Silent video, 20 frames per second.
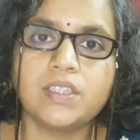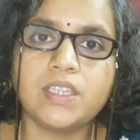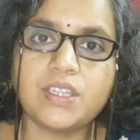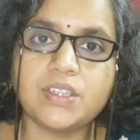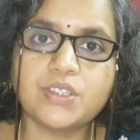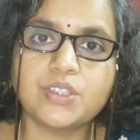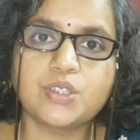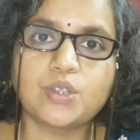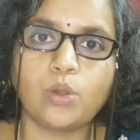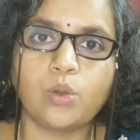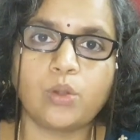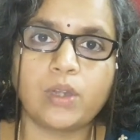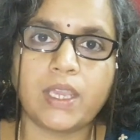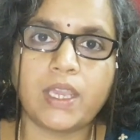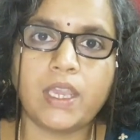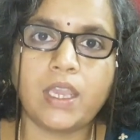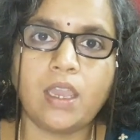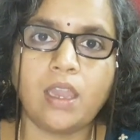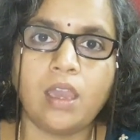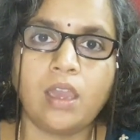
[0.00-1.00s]
this
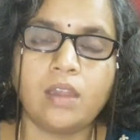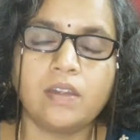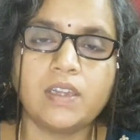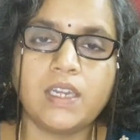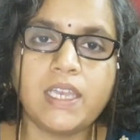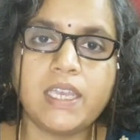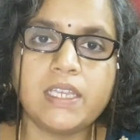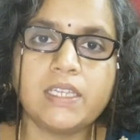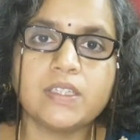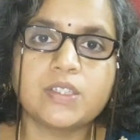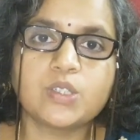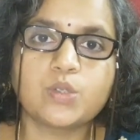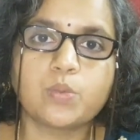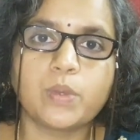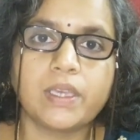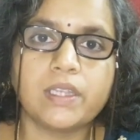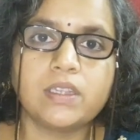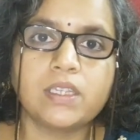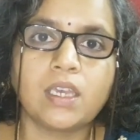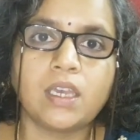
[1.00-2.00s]
story deals
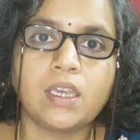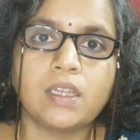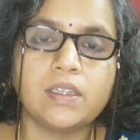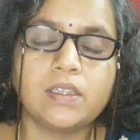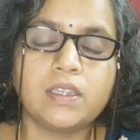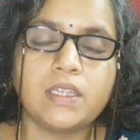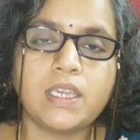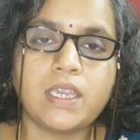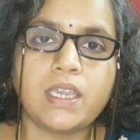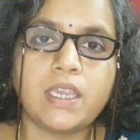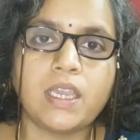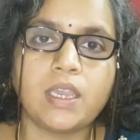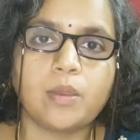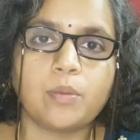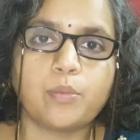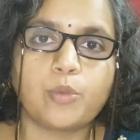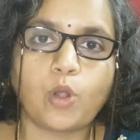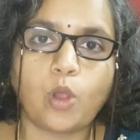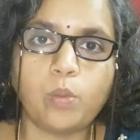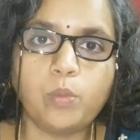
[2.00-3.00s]
with
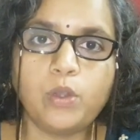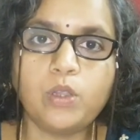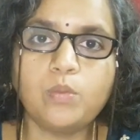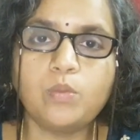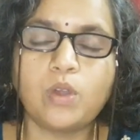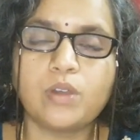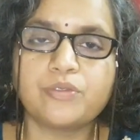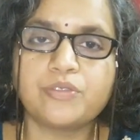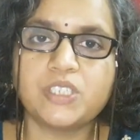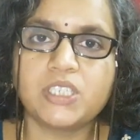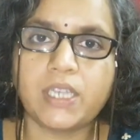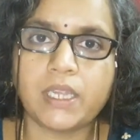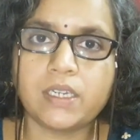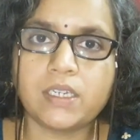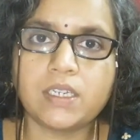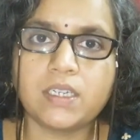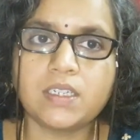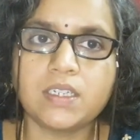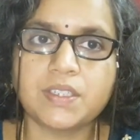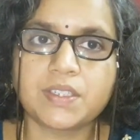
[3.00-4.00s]
the problem of
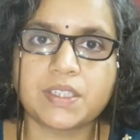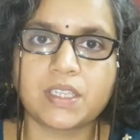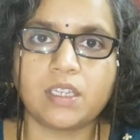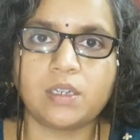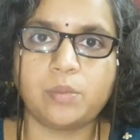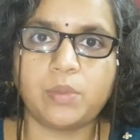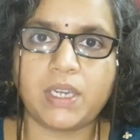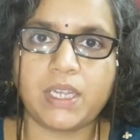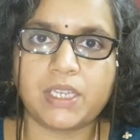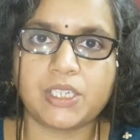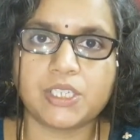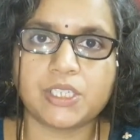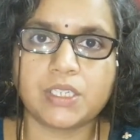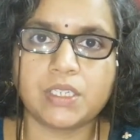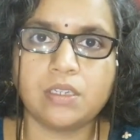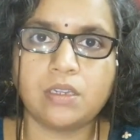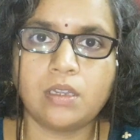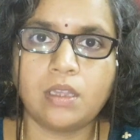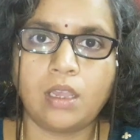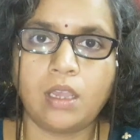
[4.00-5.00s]
gender
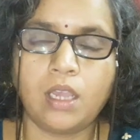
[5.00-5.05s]
discrimination,